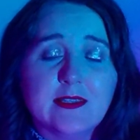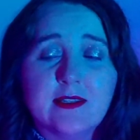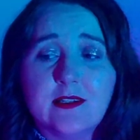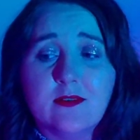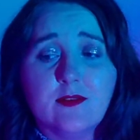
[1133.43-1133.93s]
It's
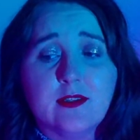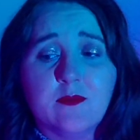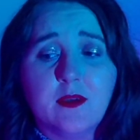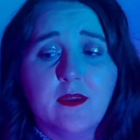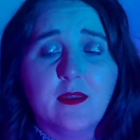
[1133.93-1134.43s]
still
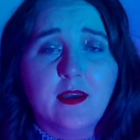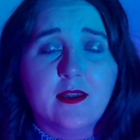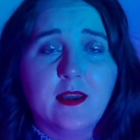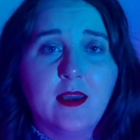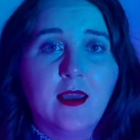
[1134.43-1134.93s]
something that,
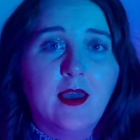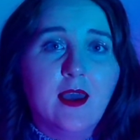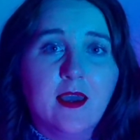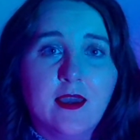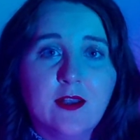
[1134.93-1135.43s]

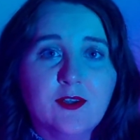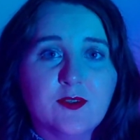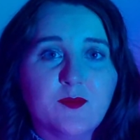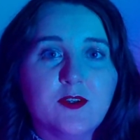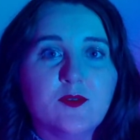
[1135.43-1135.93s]
again,
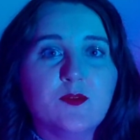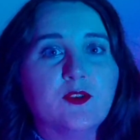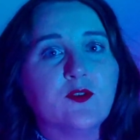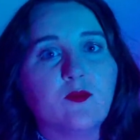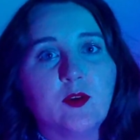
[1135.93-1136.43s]
just brings me
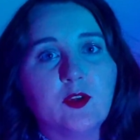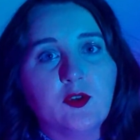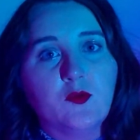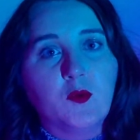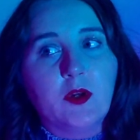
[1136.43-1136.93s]
so
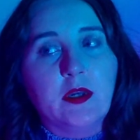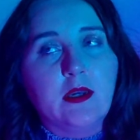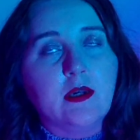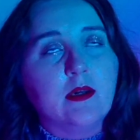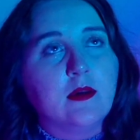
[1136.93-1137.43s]
much joy.